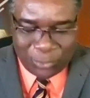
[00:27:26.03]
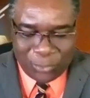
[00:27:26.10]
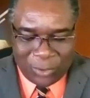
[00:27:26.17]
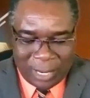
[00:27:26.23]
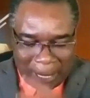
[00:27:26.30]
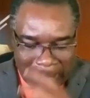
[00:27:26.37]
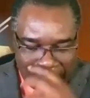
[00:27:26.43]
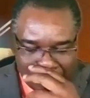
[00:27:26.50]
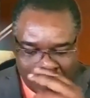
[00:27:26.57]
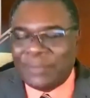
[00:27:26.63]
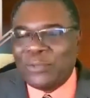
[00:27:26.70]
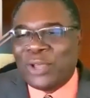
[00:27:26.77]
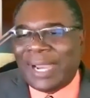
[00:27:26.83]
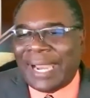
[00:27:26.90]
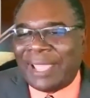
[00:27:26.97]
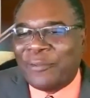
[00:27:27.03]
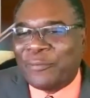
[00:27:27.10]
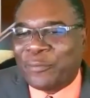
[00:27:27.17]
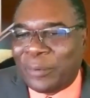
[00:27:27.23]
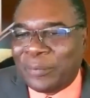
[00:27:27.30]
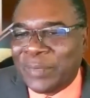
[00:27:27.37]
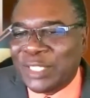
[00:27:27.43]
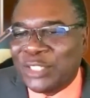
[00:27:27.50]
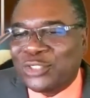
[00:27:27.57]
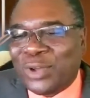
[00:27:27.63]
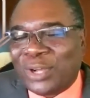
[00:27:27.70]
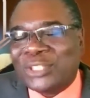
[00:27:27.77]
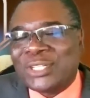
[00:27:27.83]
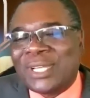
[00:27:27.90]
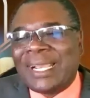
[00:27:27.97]
who redeem your life from
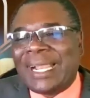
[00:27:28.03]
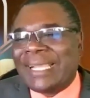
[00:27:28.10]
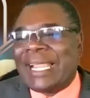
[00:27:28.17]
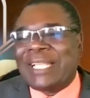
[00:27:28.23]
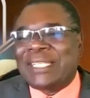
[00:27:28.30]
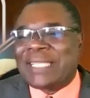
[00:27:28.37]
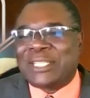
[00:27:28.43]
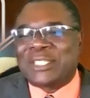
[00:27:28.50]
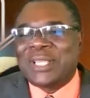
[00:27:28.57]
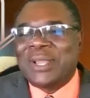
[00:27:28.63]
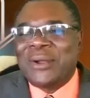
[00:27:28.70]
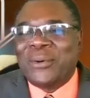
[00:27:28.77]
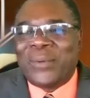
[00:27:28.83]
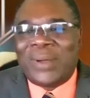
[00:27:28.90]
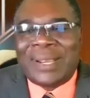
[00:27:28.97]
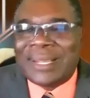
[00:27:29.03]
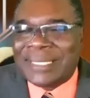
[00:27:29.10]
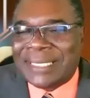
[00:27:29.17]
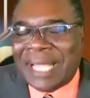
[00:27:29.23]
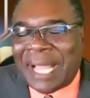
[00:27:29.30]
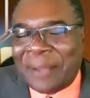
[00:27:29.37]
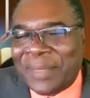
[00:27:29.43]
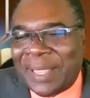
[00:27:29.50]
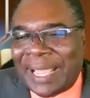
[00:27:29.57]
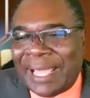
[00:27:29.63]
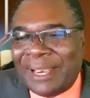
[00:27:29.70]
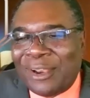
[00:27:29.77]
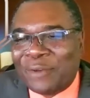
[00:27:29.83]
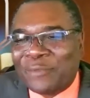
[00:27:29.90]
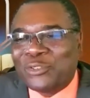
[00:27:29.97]
destruction. And that's one of the
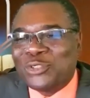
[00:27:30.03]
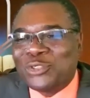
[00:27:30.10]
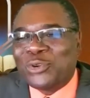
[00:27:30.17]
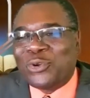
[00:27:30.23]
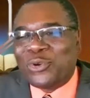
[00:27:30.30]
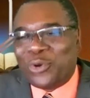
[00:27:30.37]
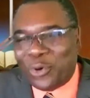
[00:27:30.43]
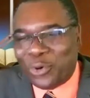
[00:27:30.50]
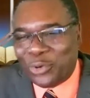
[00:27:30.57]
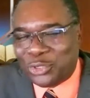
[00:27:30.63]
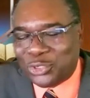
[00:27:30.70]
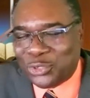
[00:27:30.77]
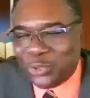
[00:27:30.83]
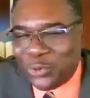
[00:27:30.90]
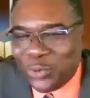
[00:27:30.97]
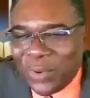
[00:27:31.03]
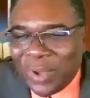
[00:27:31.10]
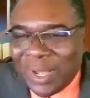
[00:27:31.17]
psalms that I love to go